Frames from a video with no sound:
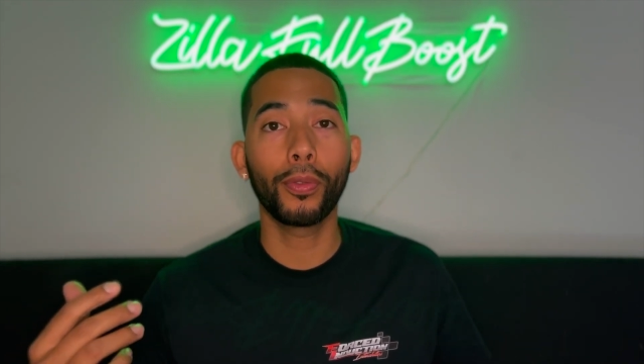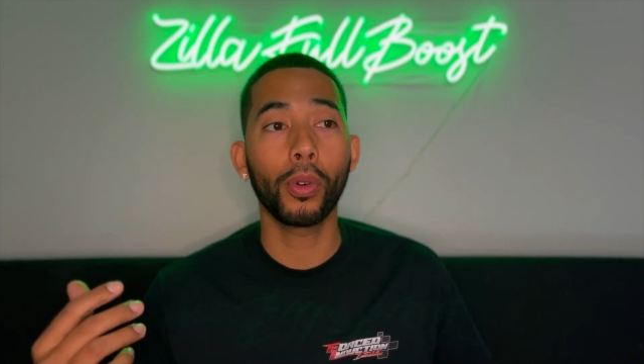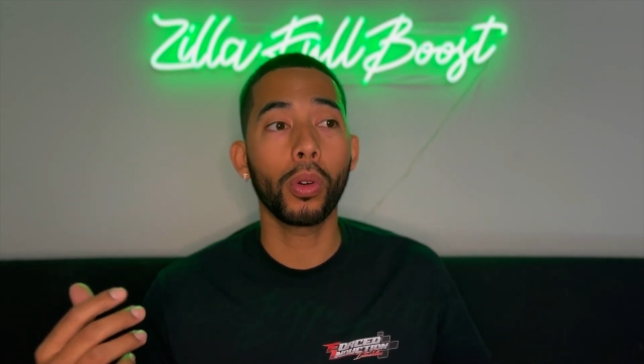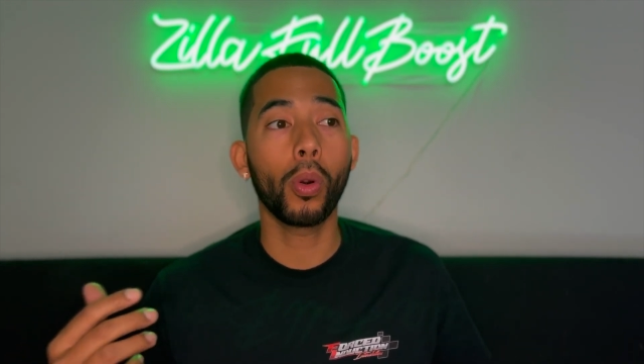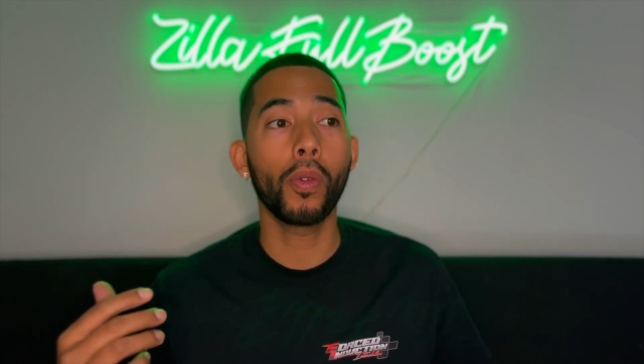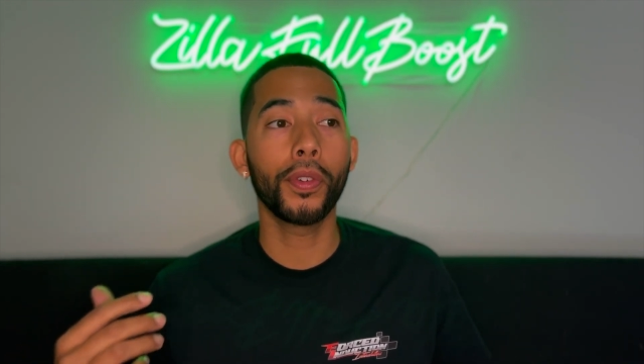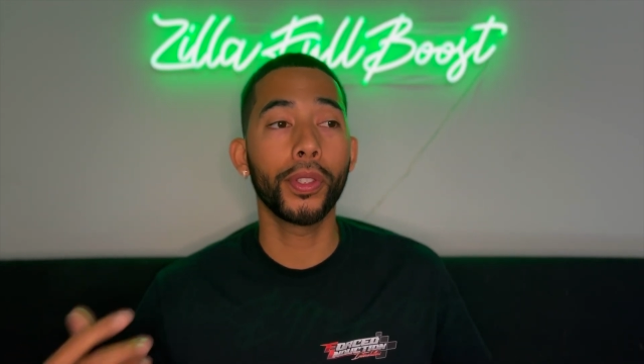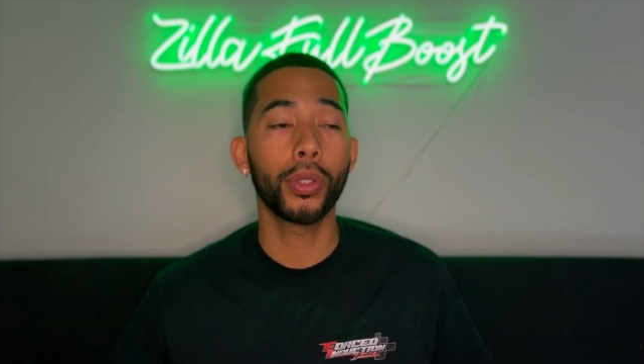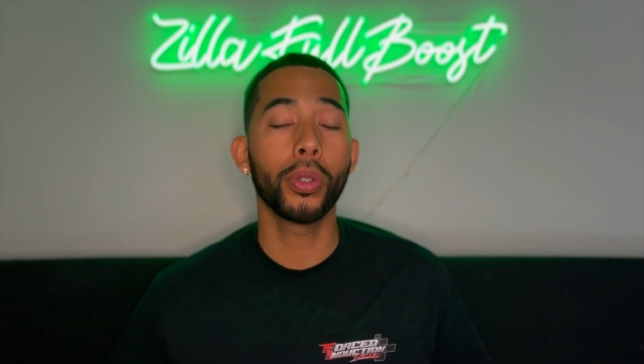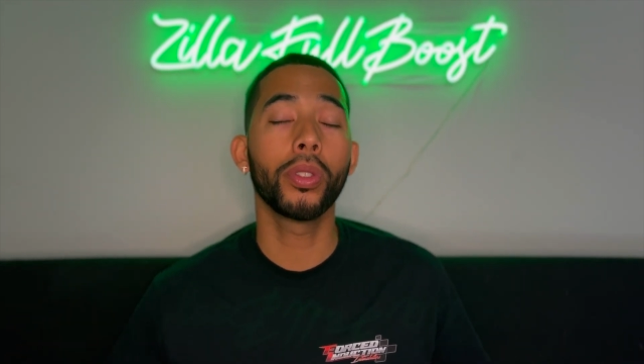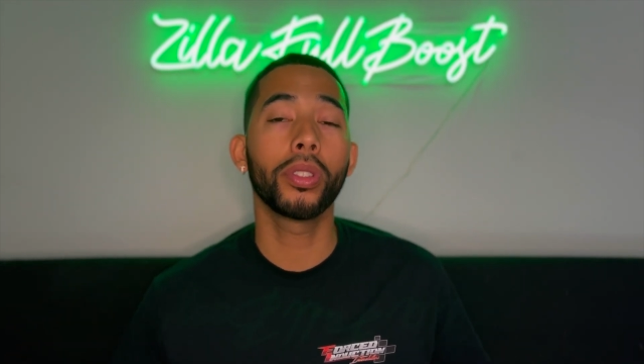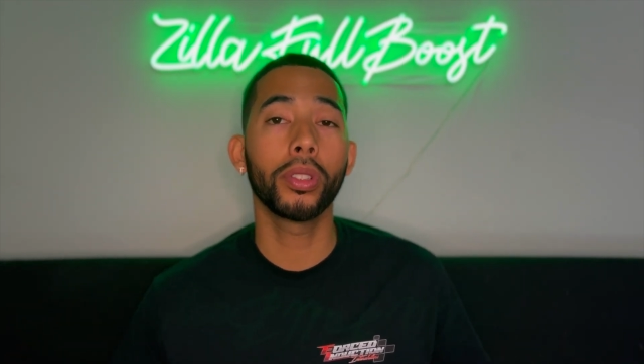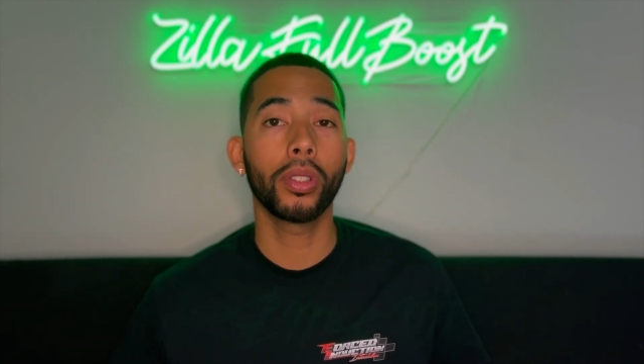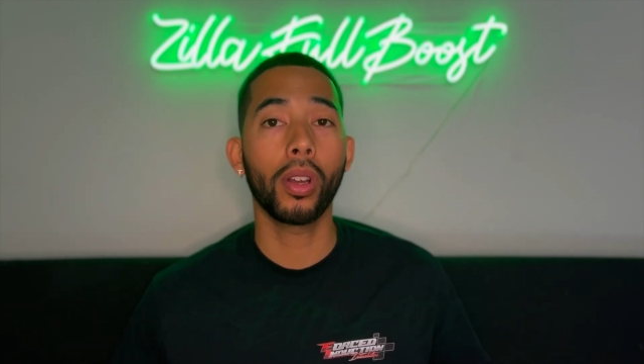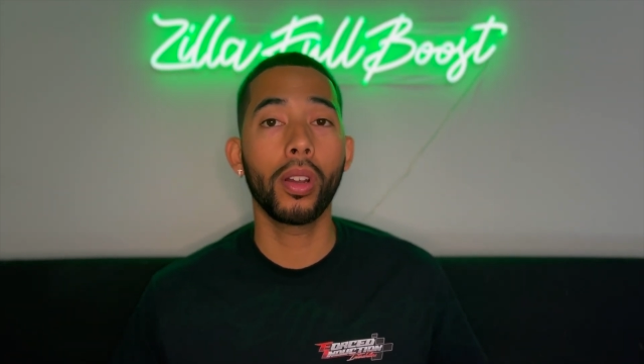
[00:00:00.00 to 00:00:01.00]
for over
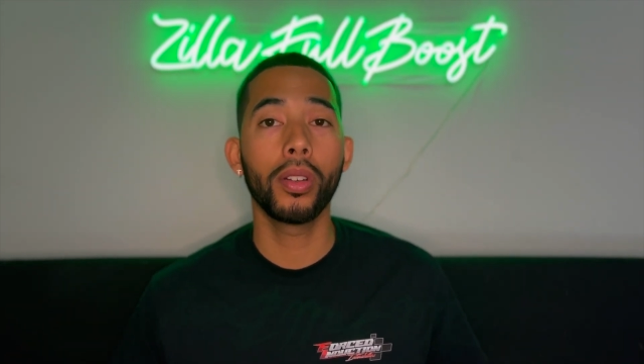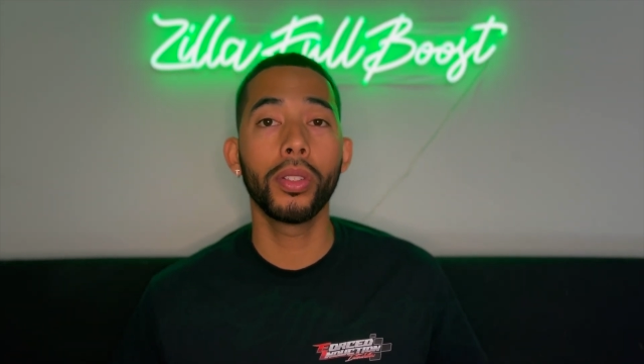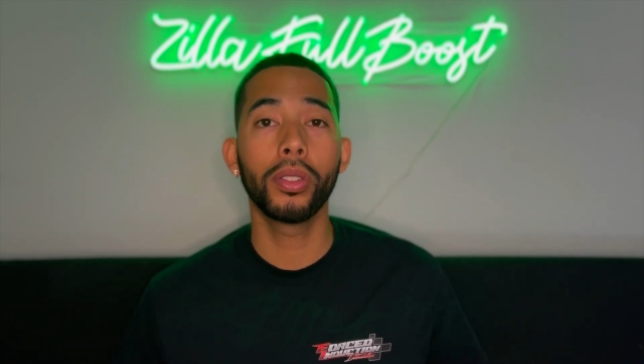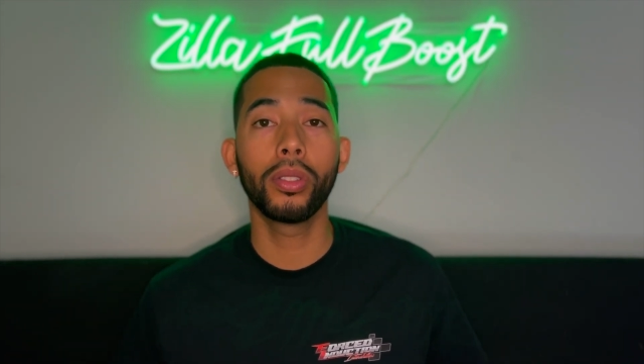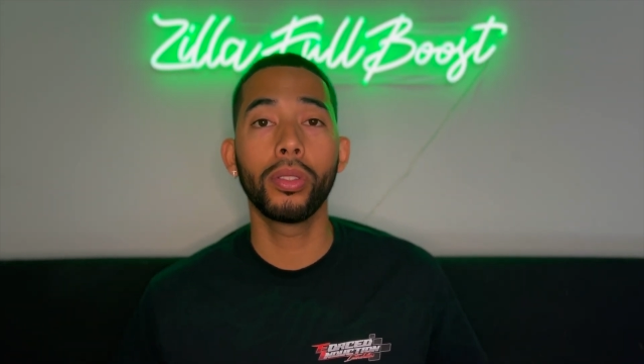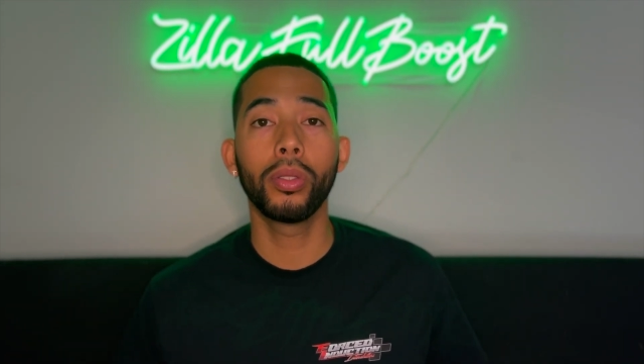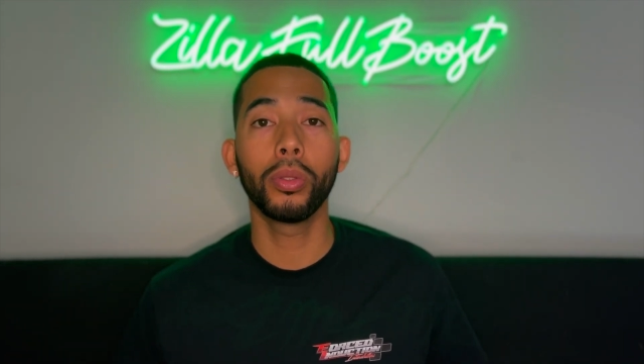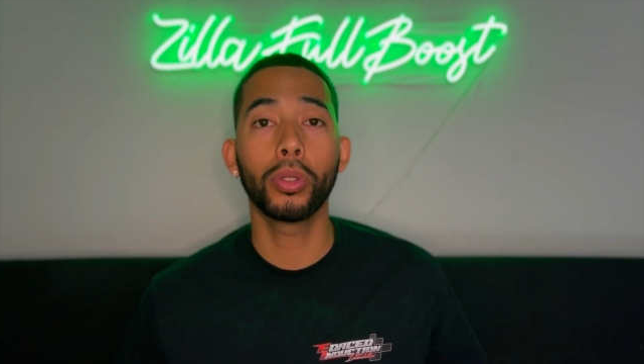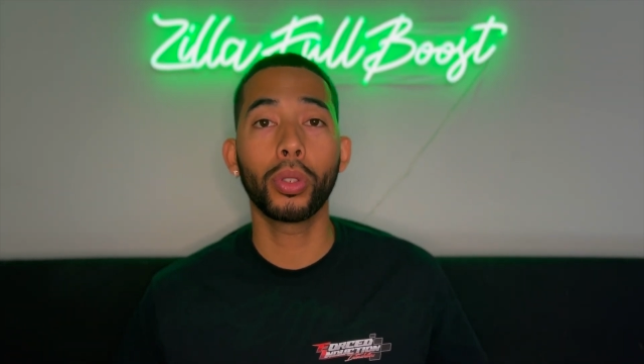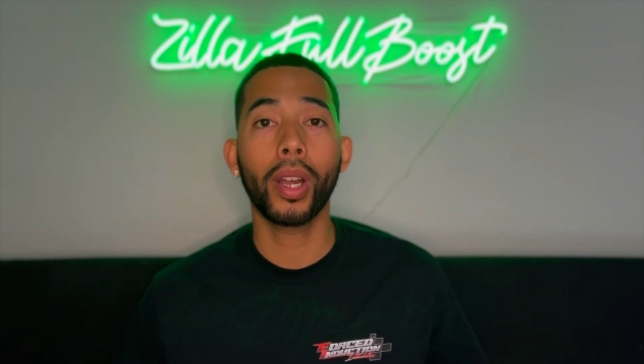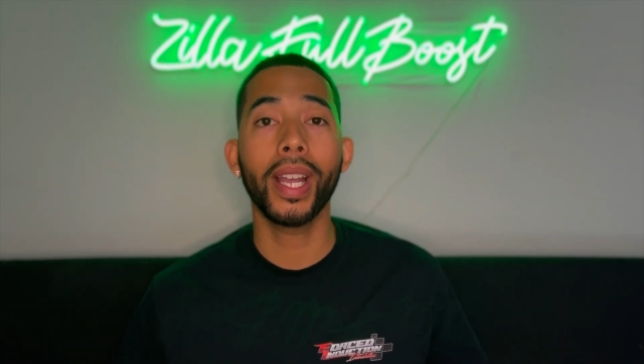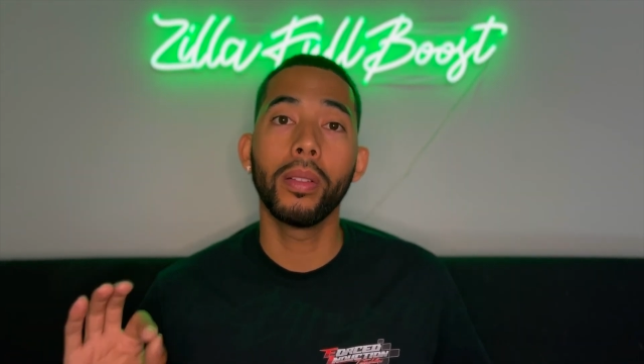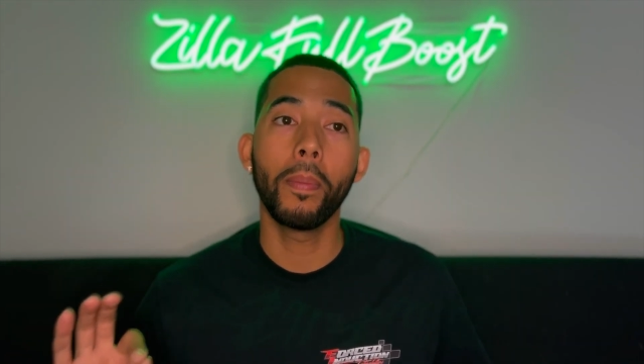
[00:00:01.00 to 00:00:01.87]
$200 to try and